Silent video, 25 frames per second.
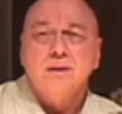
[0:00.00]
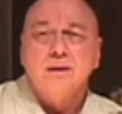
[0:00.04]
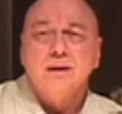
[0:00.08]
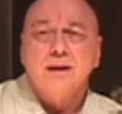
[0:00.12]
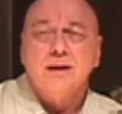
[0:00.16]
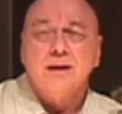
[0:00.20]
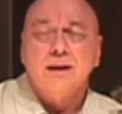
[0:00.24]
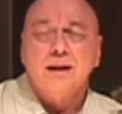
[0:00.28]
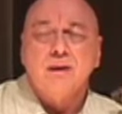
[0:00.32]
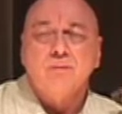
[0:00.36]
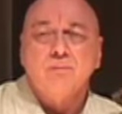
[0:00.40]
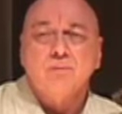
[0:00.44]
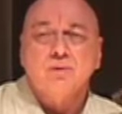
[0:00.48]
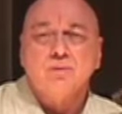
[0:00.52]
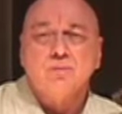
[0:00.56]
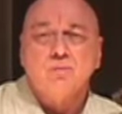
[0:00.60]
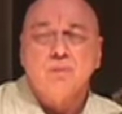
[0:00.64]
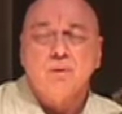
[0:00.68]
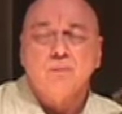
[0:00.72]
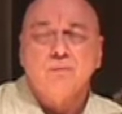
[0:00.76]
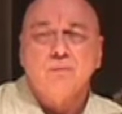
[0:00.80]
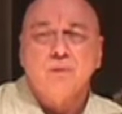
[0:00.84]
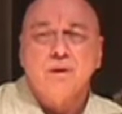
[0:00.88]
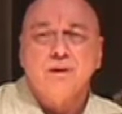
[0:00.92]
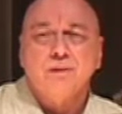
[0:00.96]
And that was
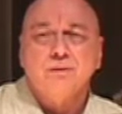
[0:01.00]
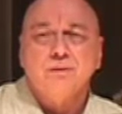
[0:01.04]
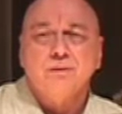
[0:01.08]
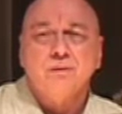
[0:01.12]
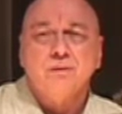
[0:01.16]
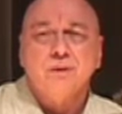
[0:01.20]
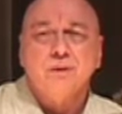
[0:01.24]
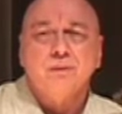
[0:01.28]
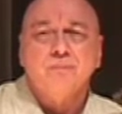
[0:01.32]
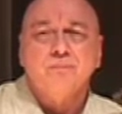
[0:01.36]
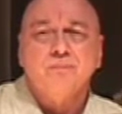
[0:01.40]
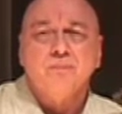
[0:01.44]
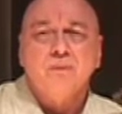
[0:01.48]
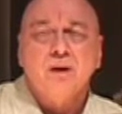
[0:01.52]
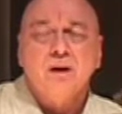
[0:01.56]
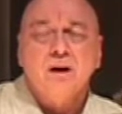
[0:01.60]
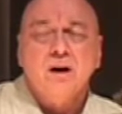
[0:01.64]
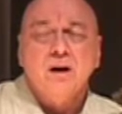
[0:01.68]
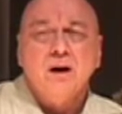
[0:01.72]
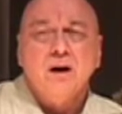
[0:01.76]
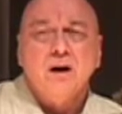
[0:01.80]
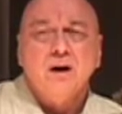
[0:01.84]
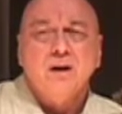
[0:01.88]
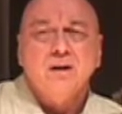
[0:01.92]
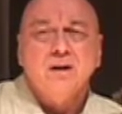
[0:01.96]
one way of doing it.
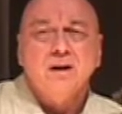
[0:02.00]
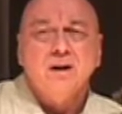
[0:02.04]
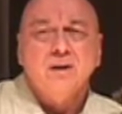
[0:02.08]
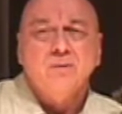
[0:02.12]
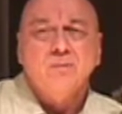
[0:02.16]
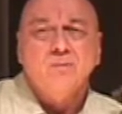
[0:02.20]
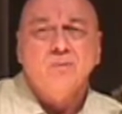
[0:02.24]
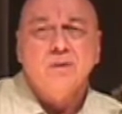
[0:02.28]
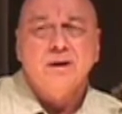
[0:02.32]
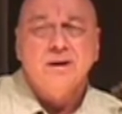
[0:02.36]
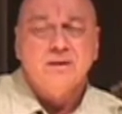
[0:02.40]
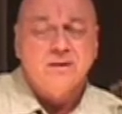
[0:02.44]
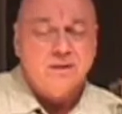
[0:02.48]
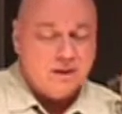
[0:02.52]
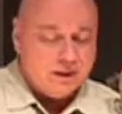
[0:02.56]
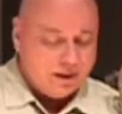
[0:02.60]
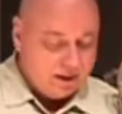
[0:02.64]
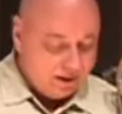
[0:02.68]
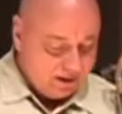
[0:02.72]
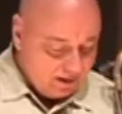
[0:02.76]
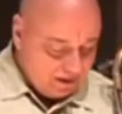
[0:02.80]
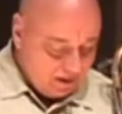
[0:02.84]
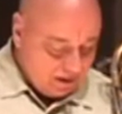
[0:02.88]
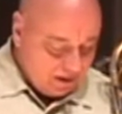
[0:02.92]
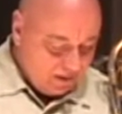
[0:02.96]
Another way that
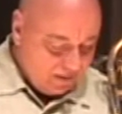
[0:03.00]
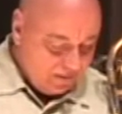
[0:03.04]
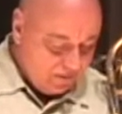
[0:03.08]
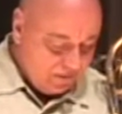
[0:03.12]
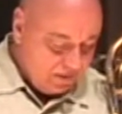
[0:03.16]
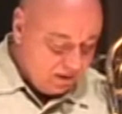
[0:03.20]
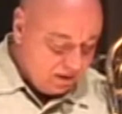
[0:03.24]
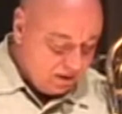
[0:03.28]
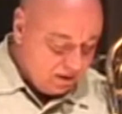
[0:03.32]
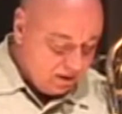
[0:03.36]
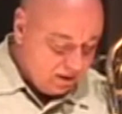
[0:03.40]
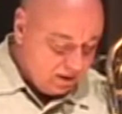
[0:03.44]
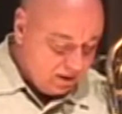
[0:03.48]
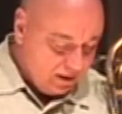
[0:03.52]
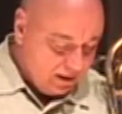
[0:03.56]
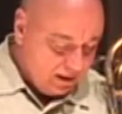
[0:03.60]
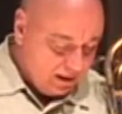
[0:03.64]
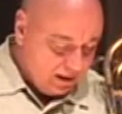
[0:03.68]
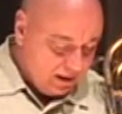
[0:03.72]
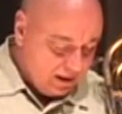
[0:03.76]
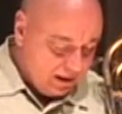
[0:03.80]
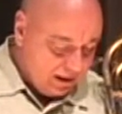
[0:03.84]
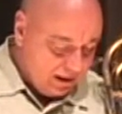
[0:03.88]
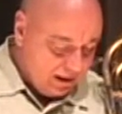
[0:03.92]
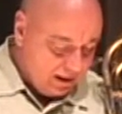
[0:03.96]
I found, and
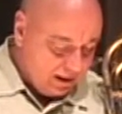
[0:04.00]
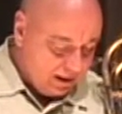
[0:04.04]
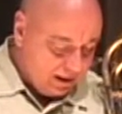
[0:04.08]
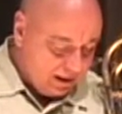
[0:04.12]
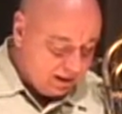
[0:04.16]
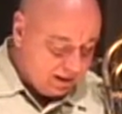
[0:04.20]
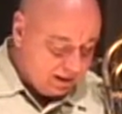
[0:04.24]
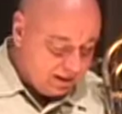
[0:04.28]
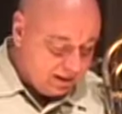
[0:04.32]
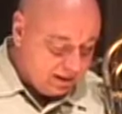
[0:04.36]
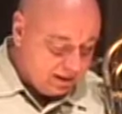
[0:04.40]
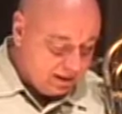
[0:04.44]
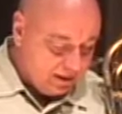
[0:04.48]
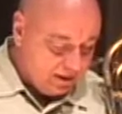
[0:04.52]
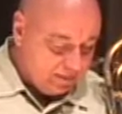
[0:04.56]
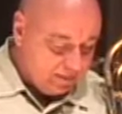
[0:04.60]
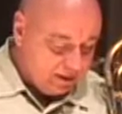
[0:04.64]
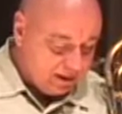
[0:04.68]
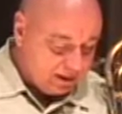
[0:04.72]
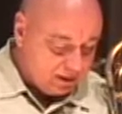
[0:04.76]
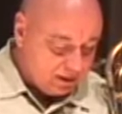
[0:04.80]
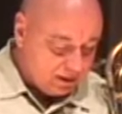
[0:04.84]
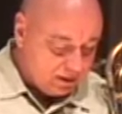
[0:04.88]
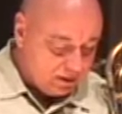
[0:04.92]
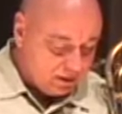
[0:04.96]
I can tell you
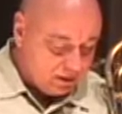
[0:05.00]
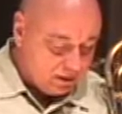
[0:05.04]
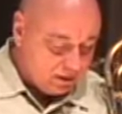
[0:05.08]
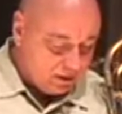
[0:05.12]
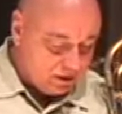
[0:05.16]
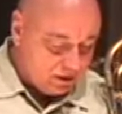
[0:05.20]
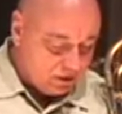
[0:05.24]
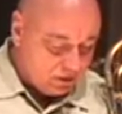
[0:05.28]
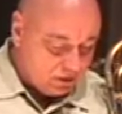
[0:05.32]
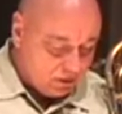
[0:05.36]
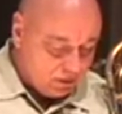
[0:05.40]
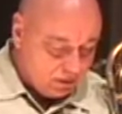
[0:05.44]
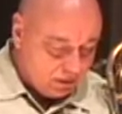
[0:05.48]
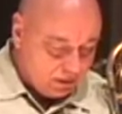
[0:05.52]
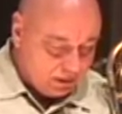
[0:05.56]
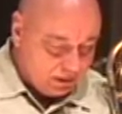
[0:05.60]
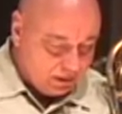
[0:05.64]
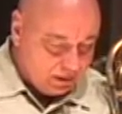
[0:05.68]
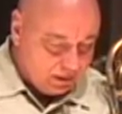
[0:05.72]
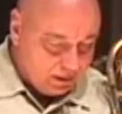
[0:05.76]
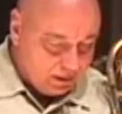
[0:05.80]
about this little story.